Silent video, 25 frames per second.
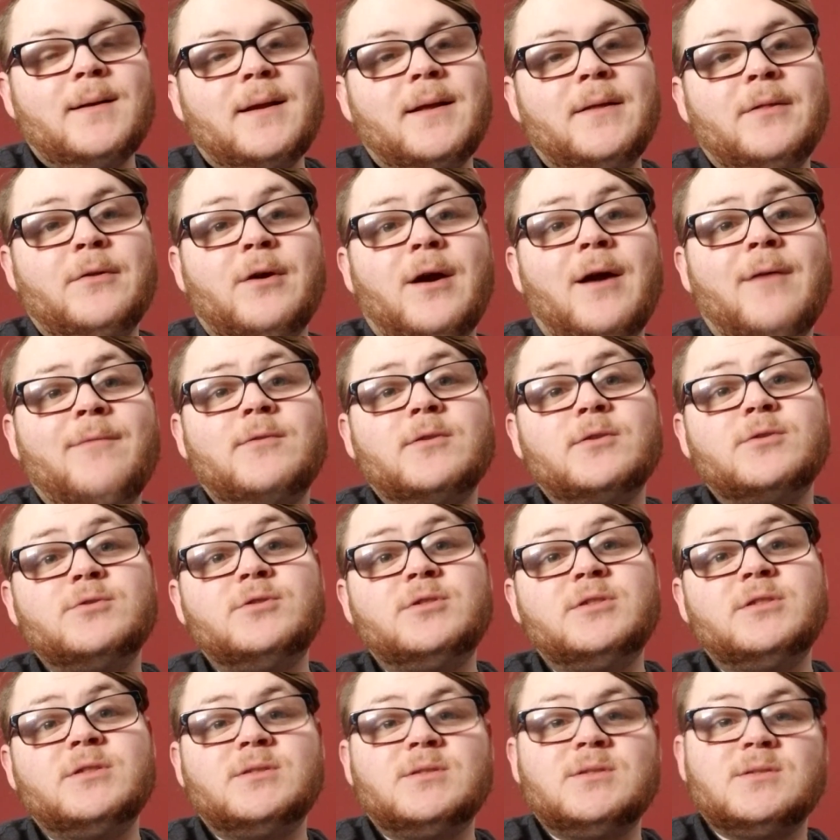in their
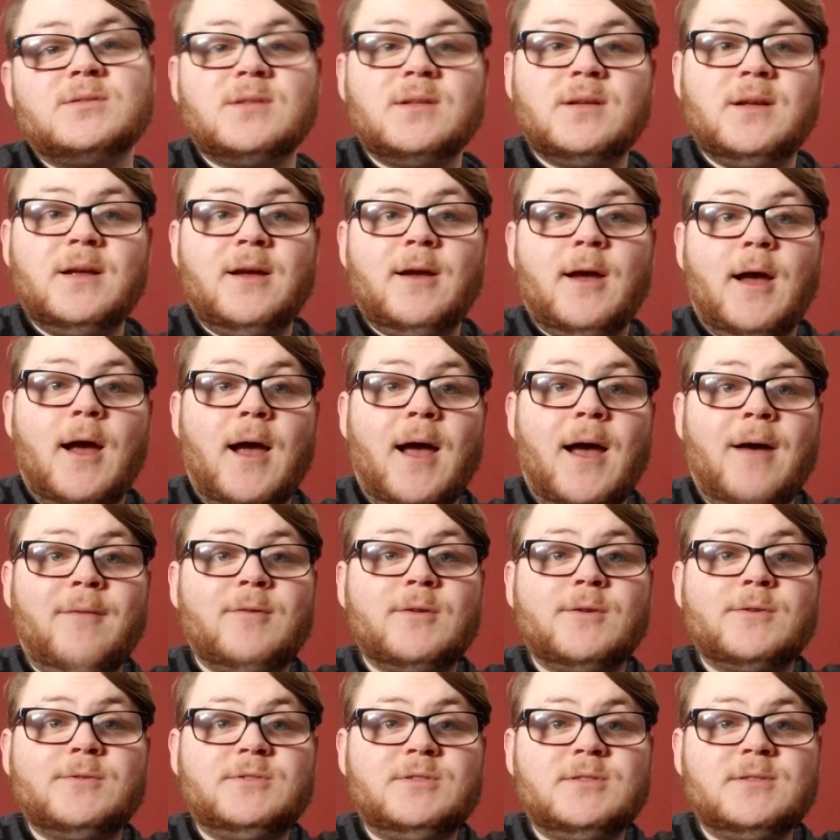evolution
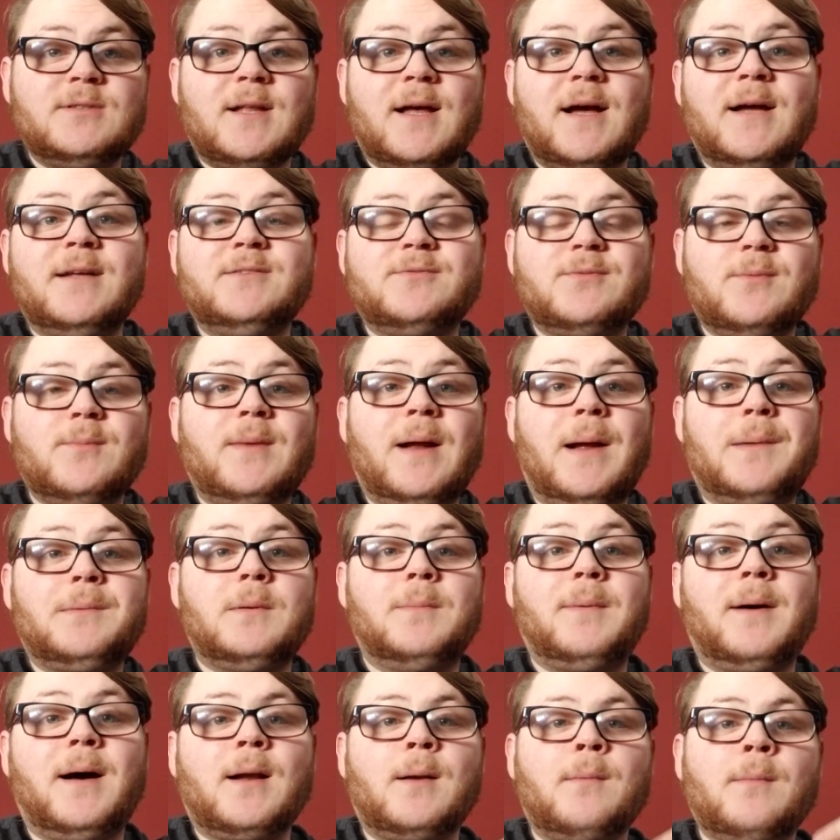lines from top to
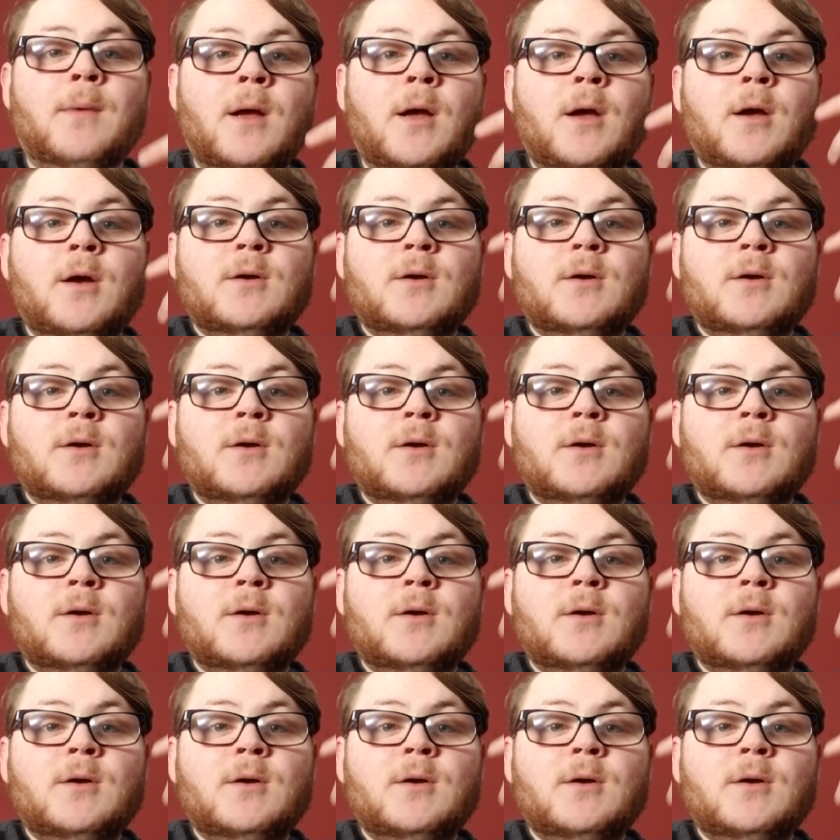bottom.